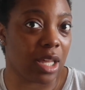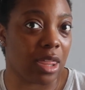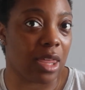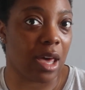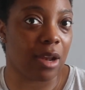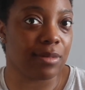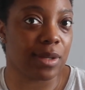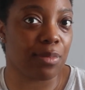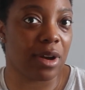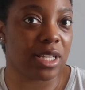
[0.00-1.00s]
Like that I'm
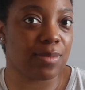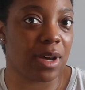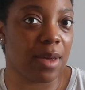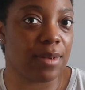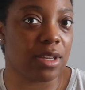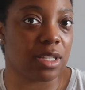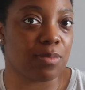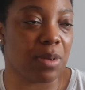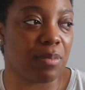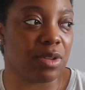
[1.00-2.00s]
surprised by
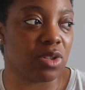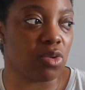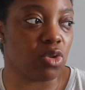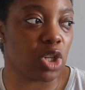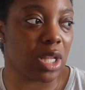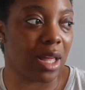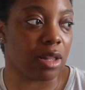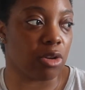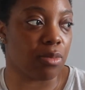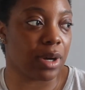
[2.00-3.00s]
because puppies don't usually
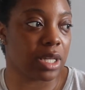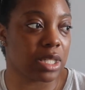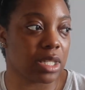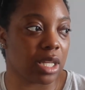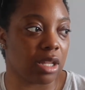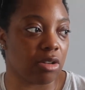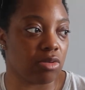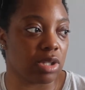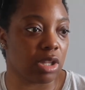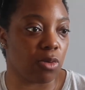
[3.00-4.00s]
like litter boxes. Like they're
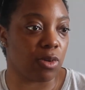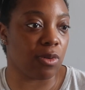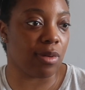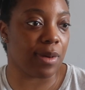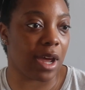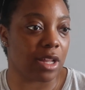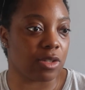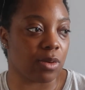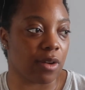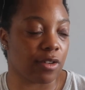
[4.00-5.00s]
used to their baby
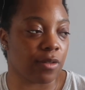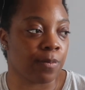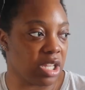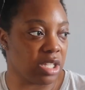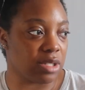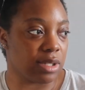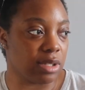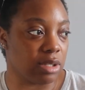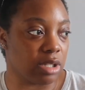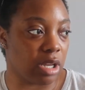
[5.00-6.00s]
pads or whatever. He's
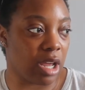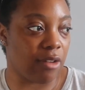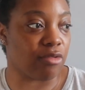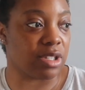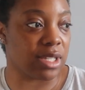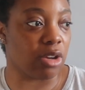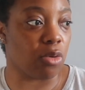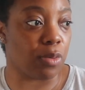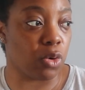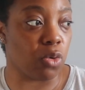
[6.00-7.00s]
done every
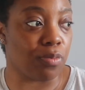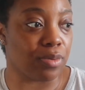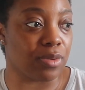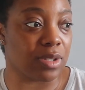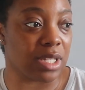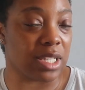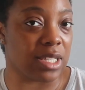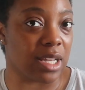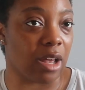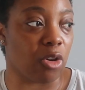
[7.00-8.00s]
single poop since
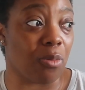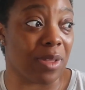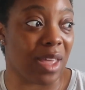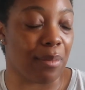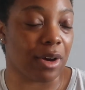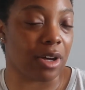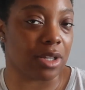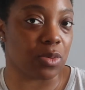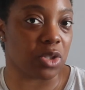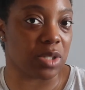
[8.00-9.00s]
he's got home in that
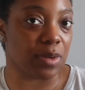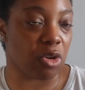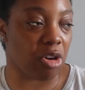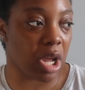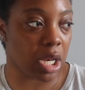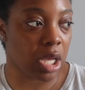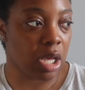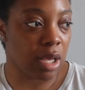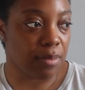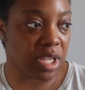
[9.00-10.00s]
box, which has been a great.
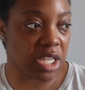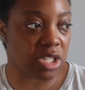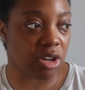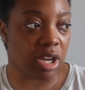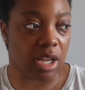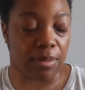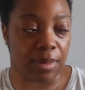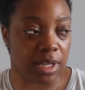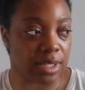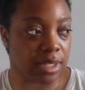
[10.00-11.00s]
Pees are hit
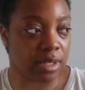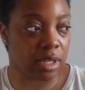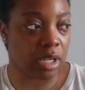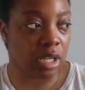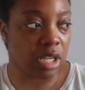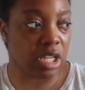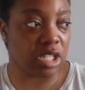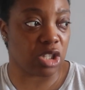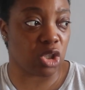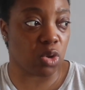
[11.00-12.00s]
and miss. He
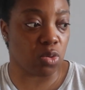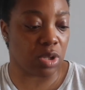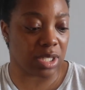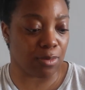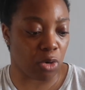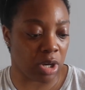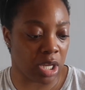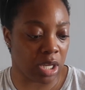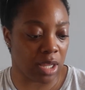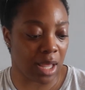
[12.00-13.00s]
did two this
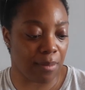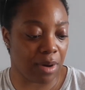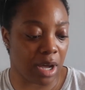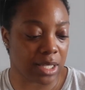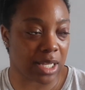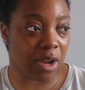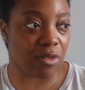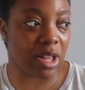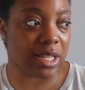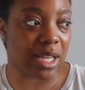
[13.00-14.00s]
morning in that box and I
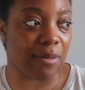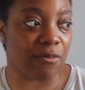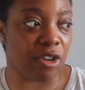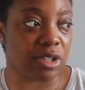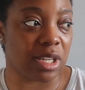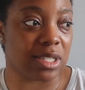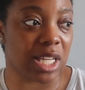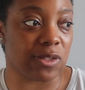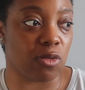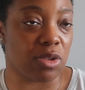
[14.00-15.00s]
realized I'm very
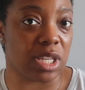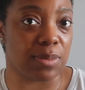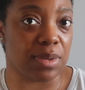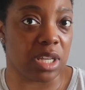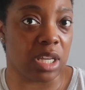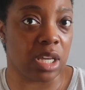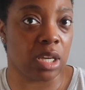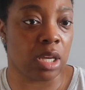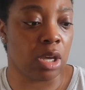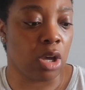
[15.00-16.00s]
successful with his
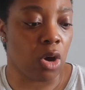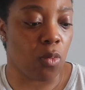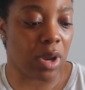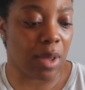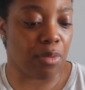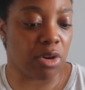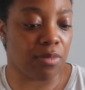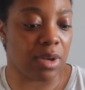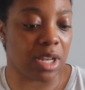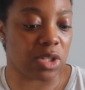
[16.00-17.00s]
peeing. When I put
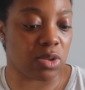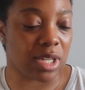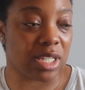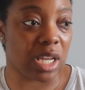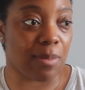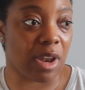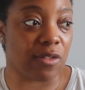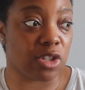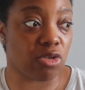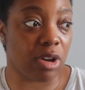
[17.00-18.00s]
him in, as soon as I take him out
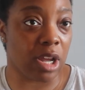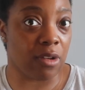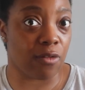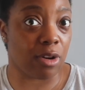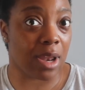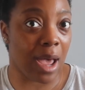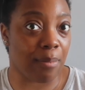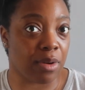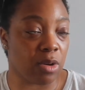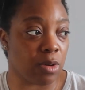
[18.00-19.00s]
of his crate for a
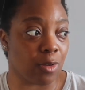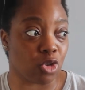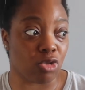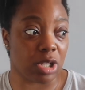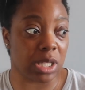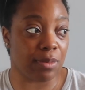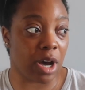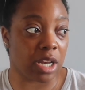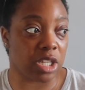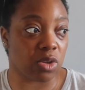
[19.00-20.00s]
nap, he goes straight to the
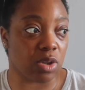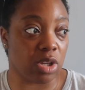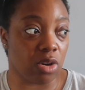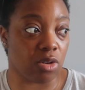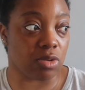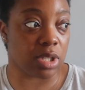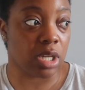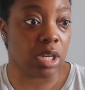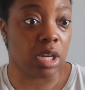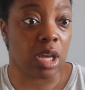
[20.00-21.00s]
potty. So he knows
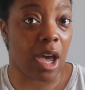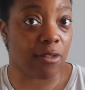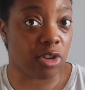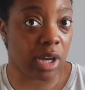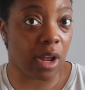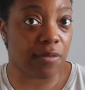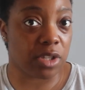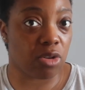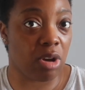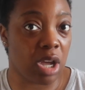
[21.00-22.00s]
after I get out of
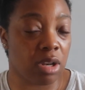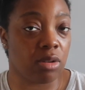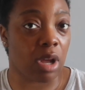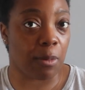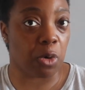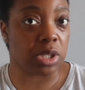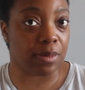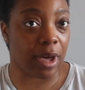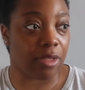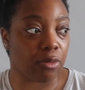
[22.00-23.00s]
this crate, I'm going to
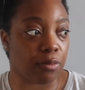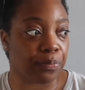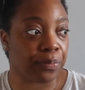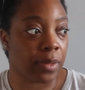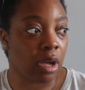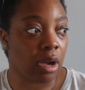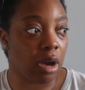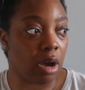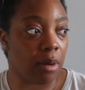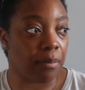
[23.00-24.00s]
the bathroom.
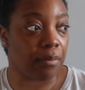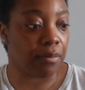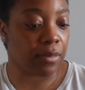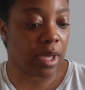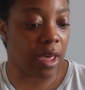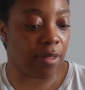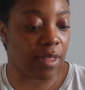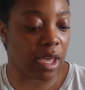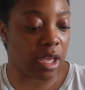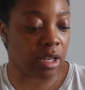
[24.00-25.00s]
Um,
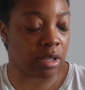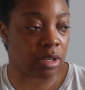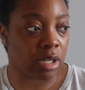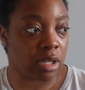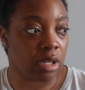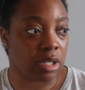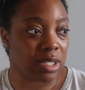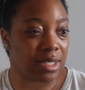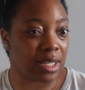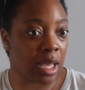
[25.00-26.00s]
and then
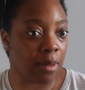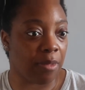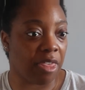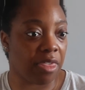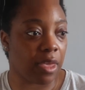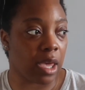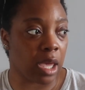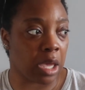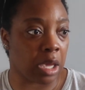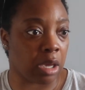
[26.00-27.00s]
same
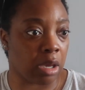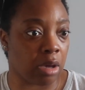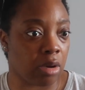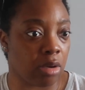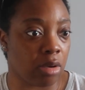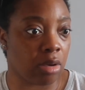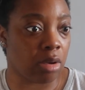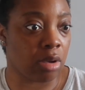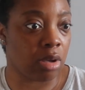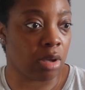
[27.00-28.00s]
thing
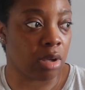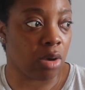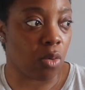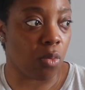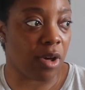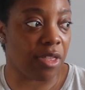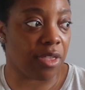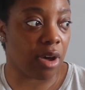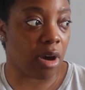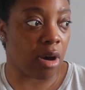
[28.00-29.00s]

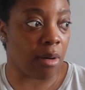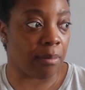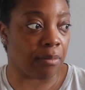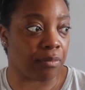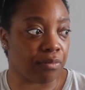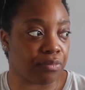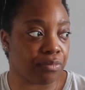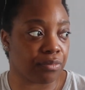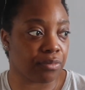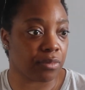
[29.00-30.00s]
with um,
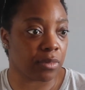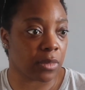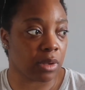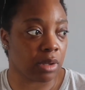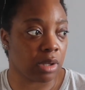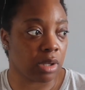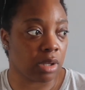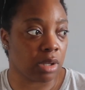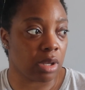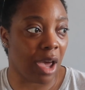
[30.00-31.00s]

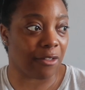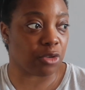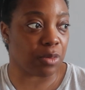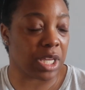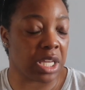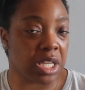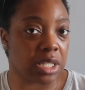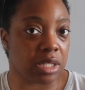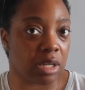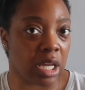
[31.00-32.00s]
after we eat.